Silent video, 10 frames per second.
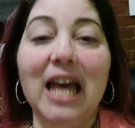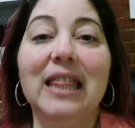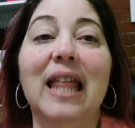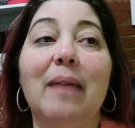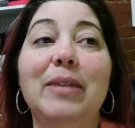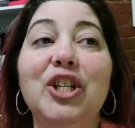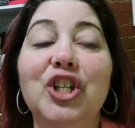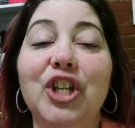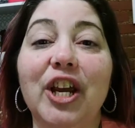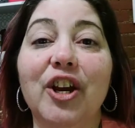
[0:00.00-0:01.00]
Let me
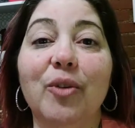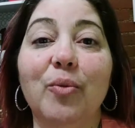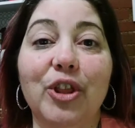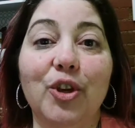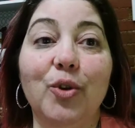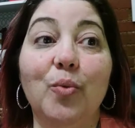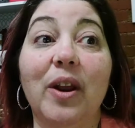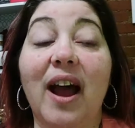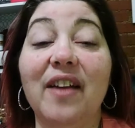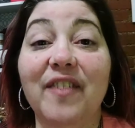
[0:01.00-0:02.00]
share with you what
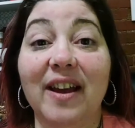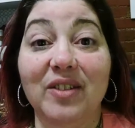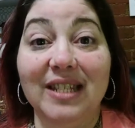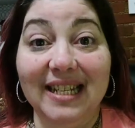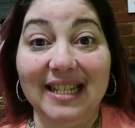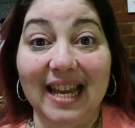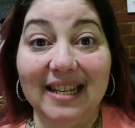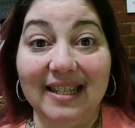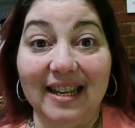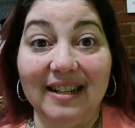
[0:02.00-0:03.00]
I found
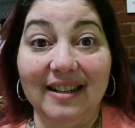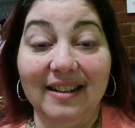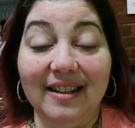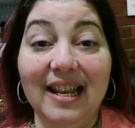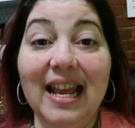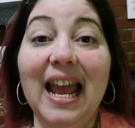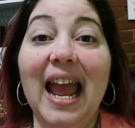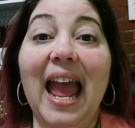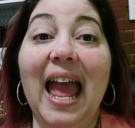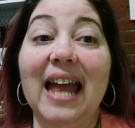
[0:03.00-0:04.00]
success in.
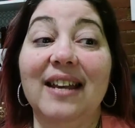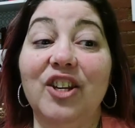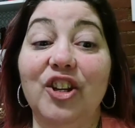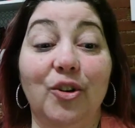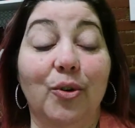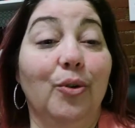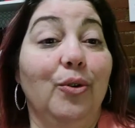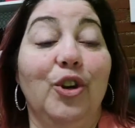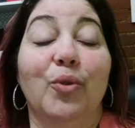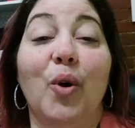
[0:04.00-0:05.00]
And you're
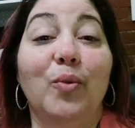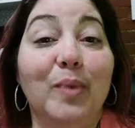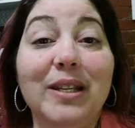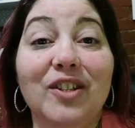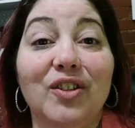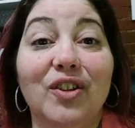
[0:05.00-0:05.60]
your own business